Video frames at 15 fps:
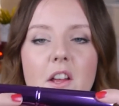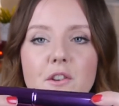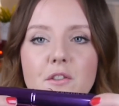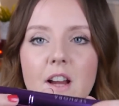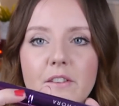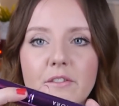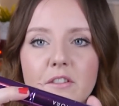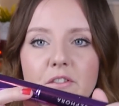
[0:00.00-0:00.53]

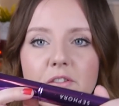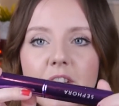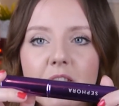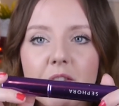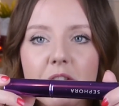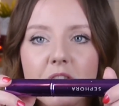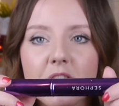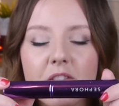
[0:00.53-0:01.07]
travel thing,
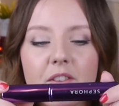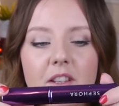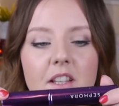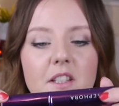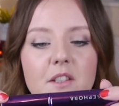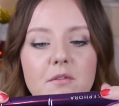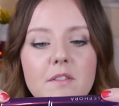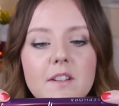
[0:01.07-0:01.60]
which I
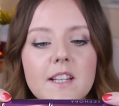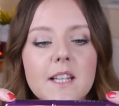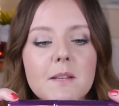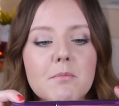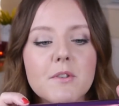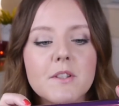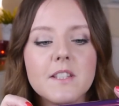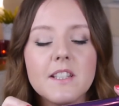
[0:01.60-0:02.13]
think is really
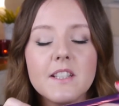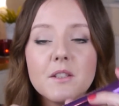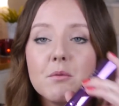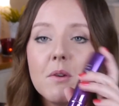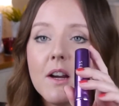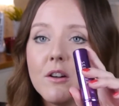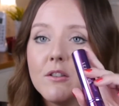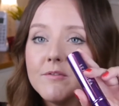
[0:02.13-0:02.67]
pretty as
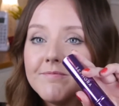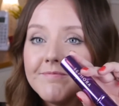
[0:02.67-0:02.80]
well.